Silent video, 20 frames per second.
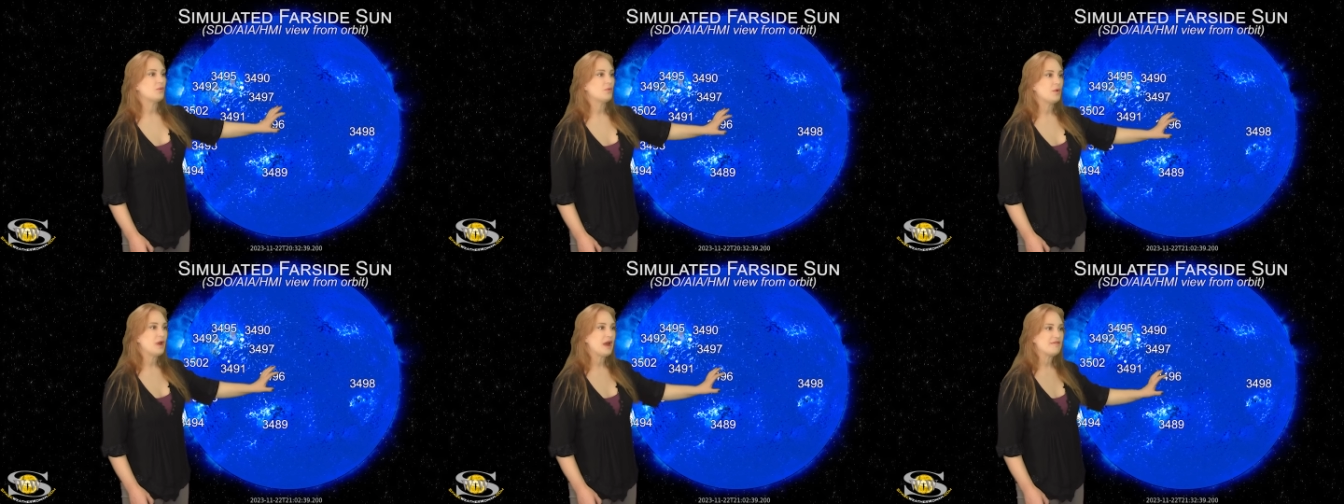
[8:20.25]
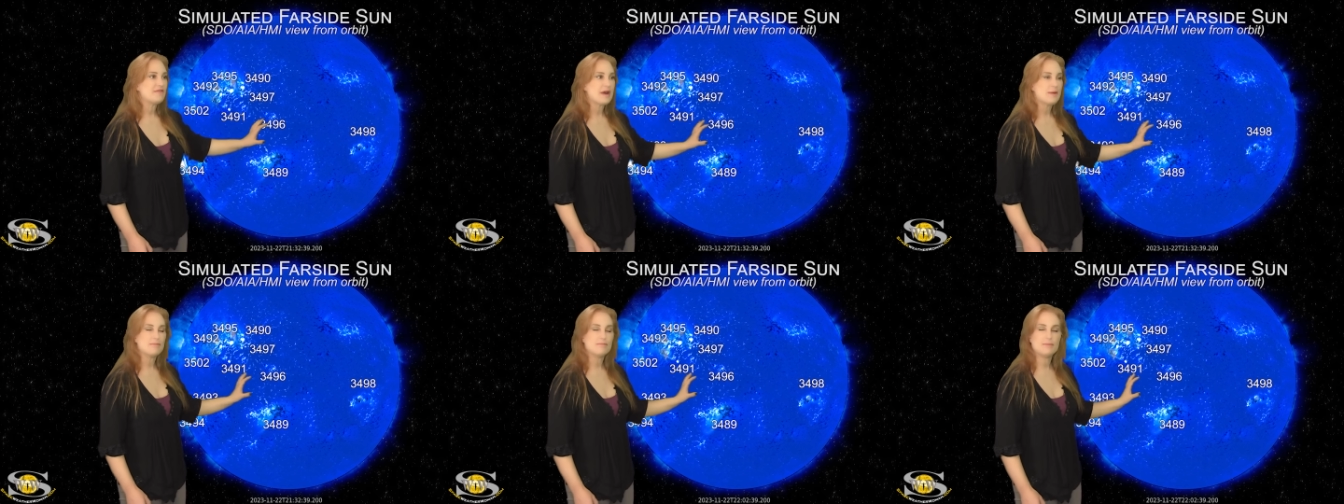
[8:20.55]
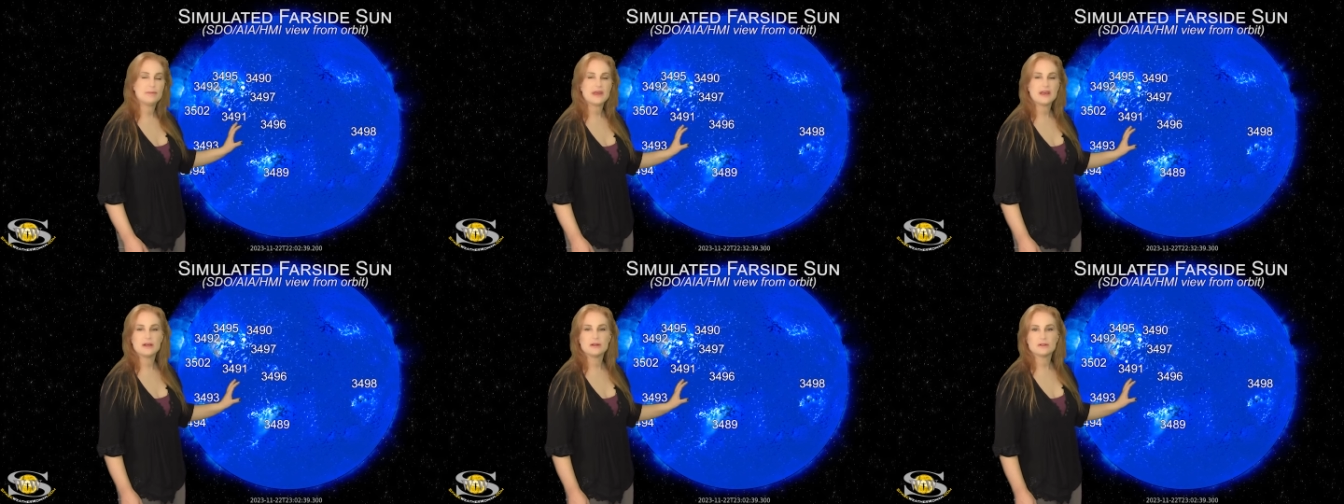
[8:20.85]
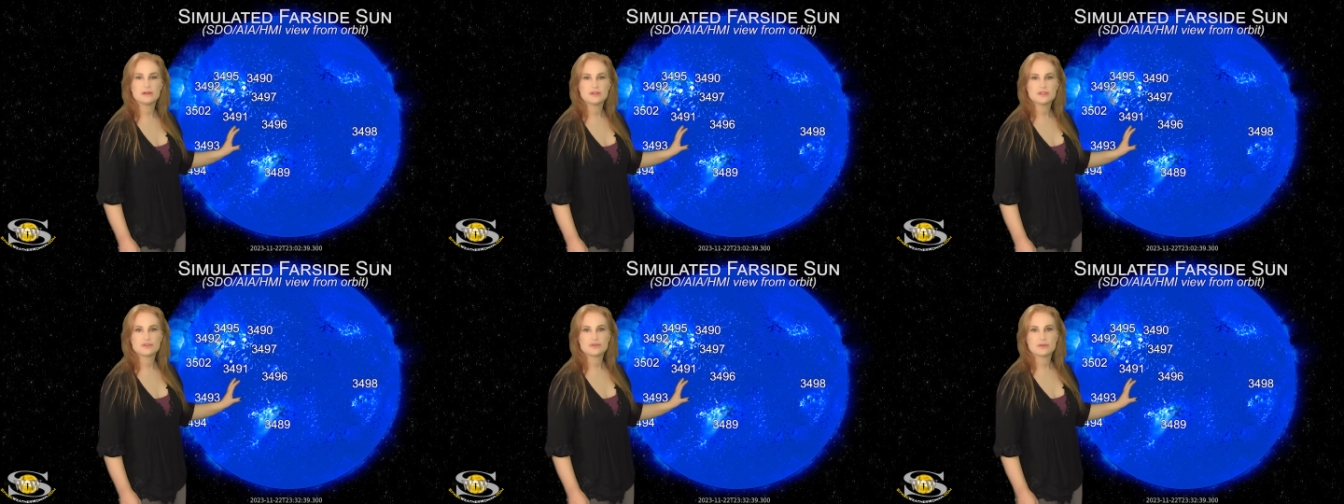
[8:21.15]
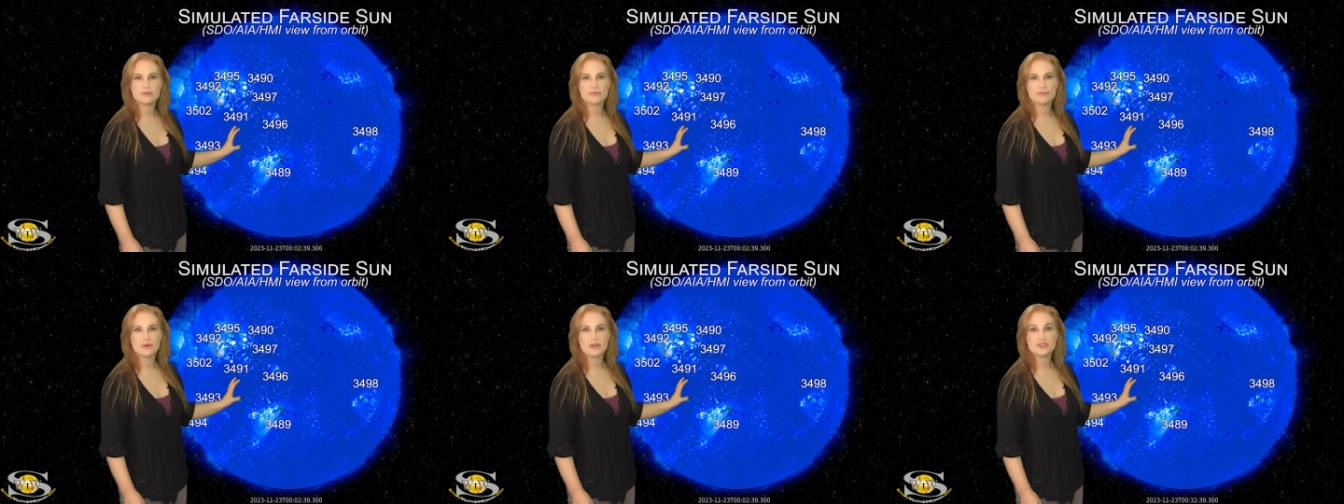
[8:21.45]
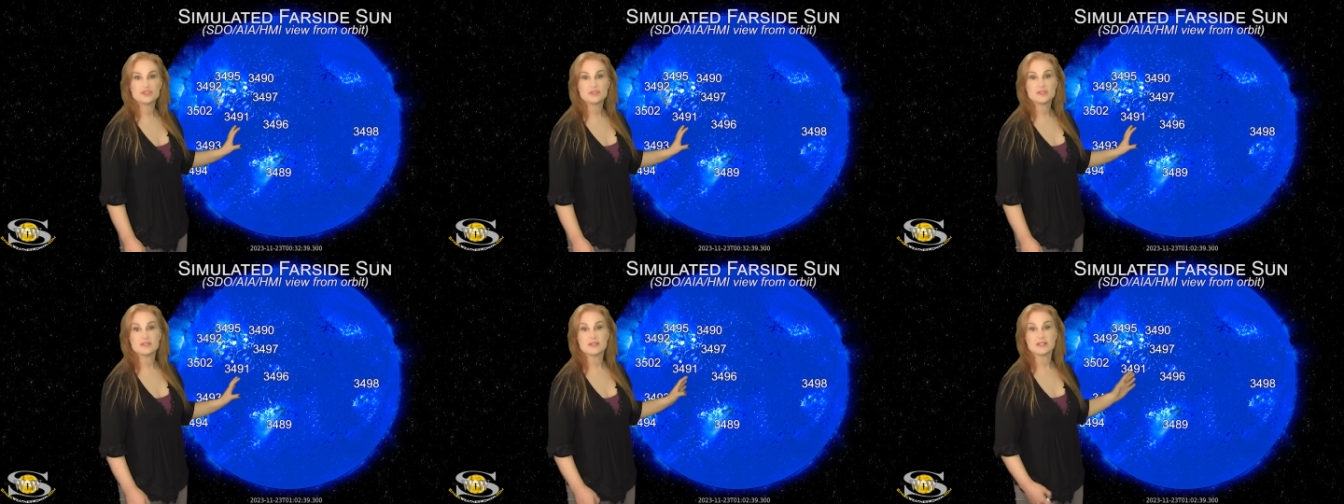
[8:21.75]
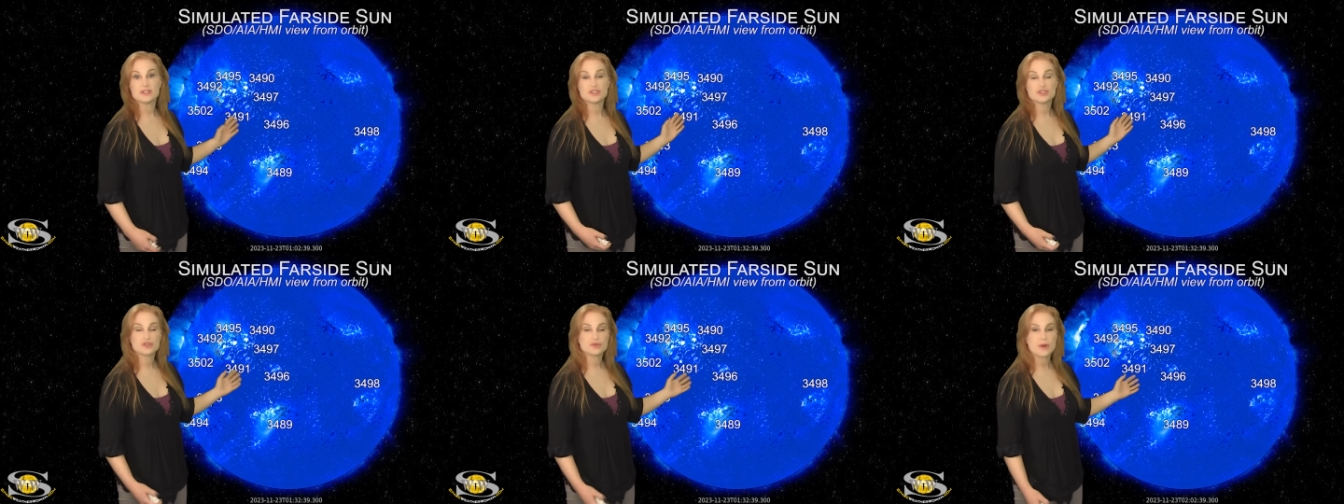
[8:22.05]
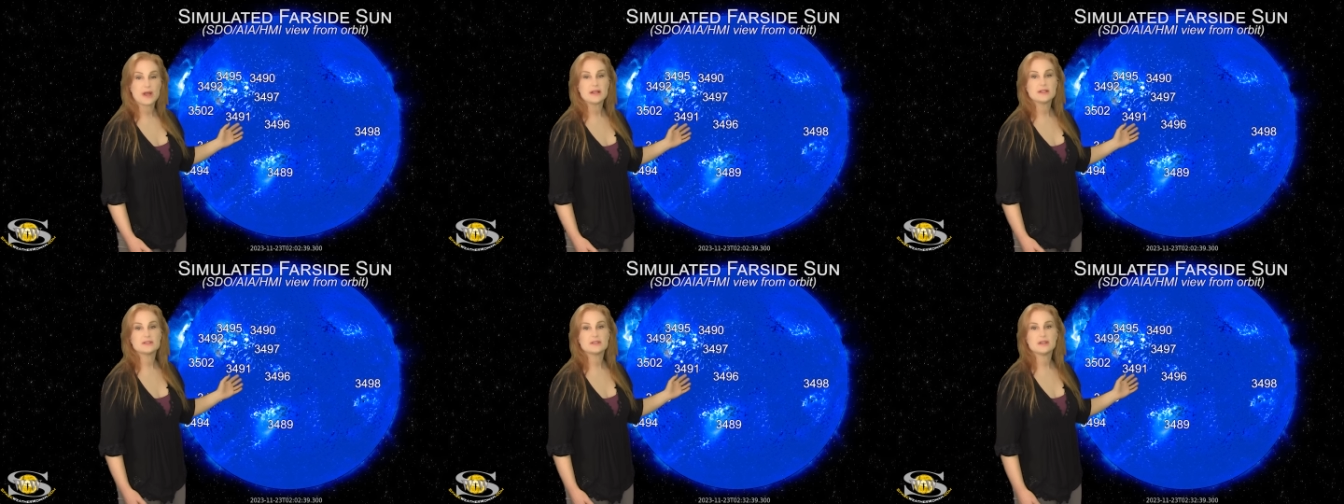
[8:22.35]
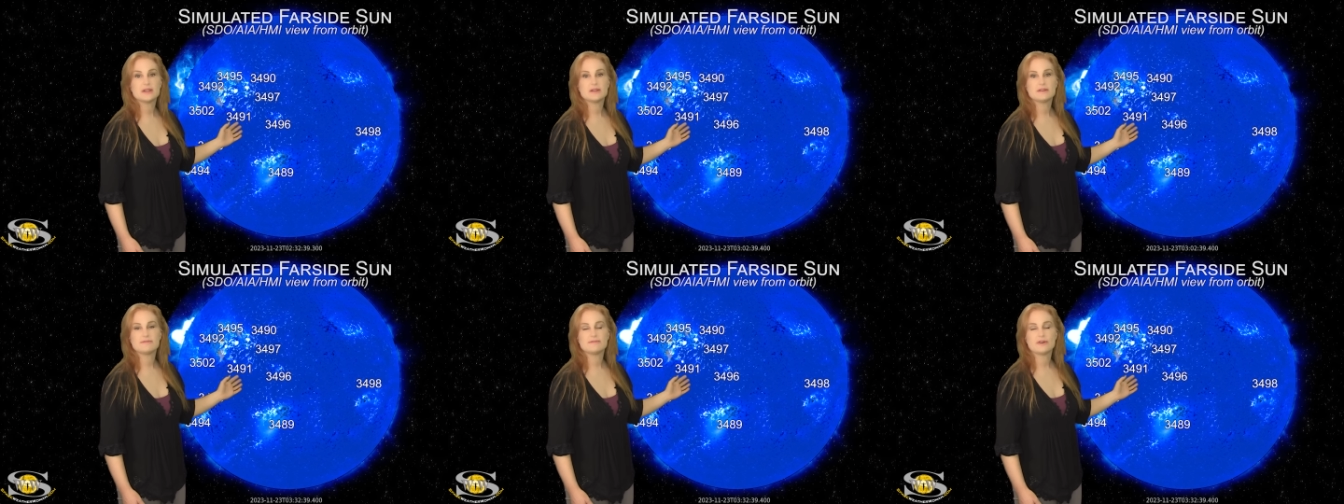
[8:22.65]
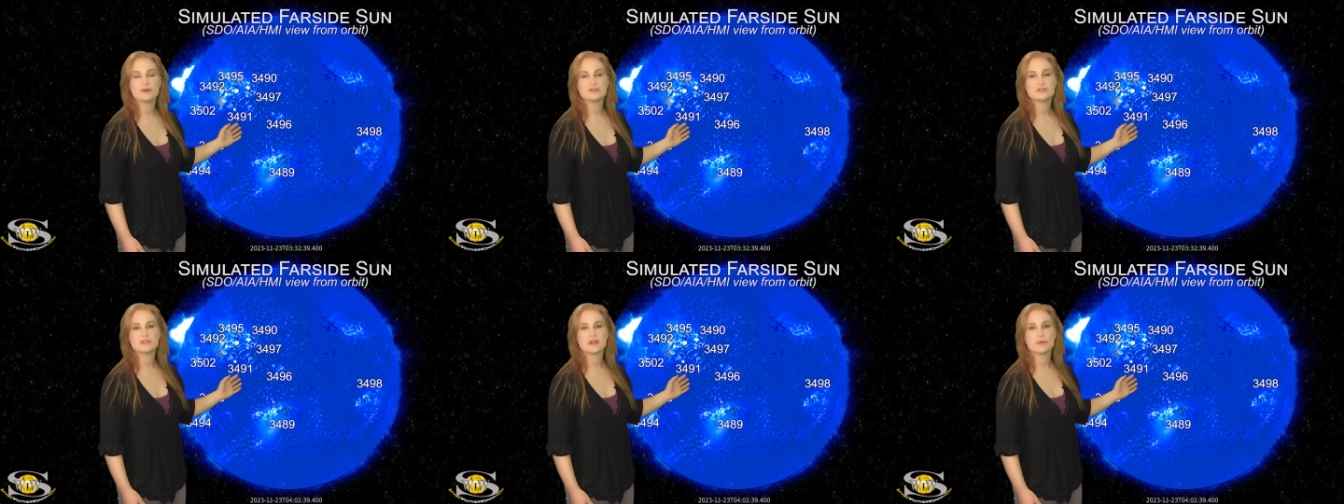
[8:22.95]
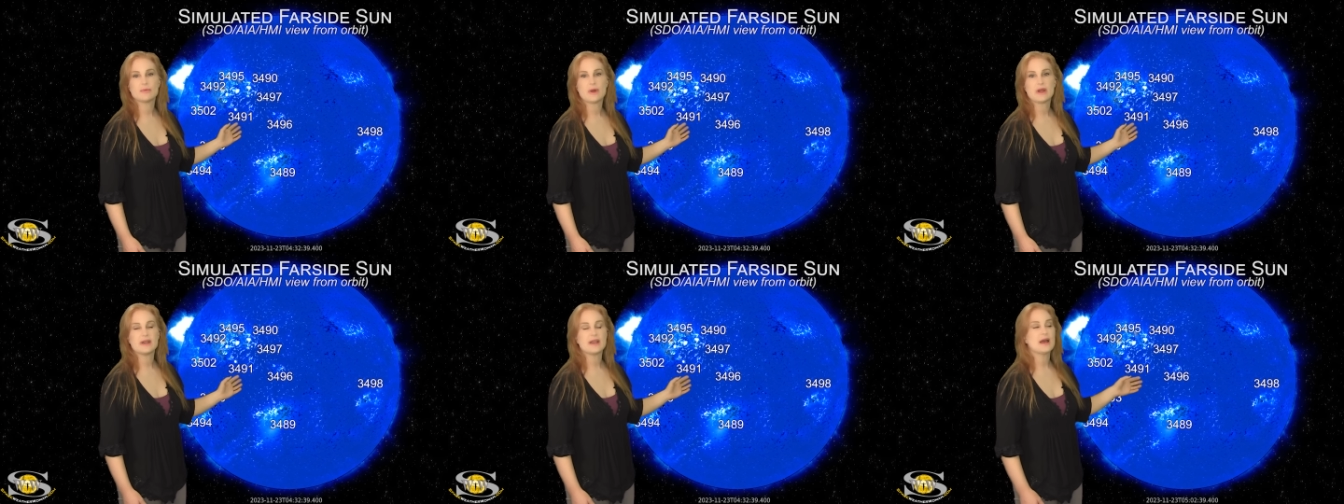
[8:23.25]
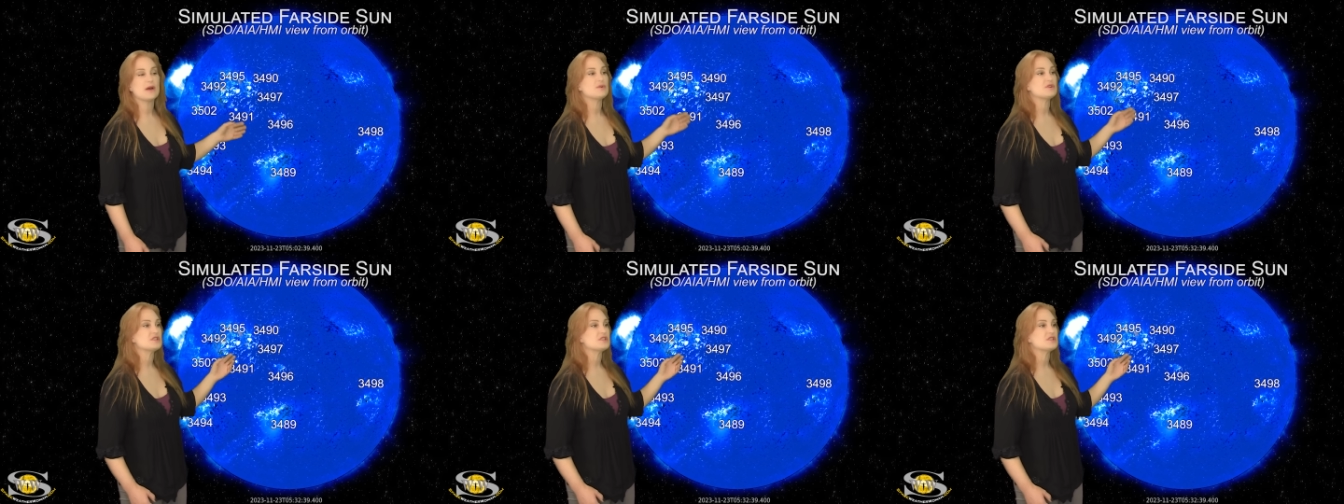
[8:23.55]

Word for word: we have that big cluster of regions that's transiting the far side right now,